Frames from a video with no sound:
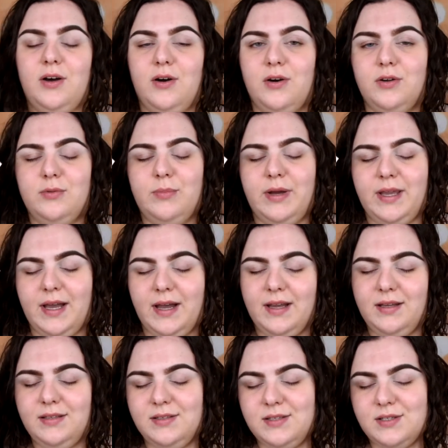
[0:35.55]
on my
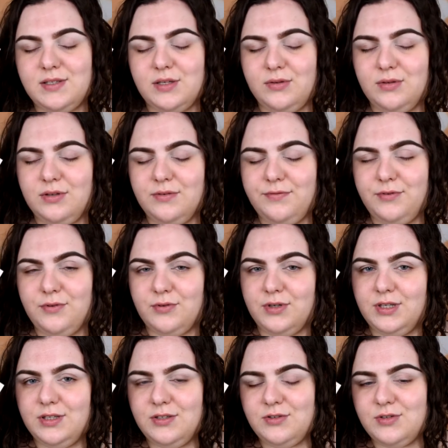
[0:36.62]
eyelid, so if you're
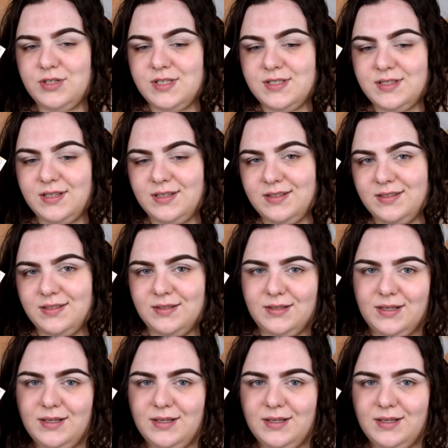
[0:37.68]
interested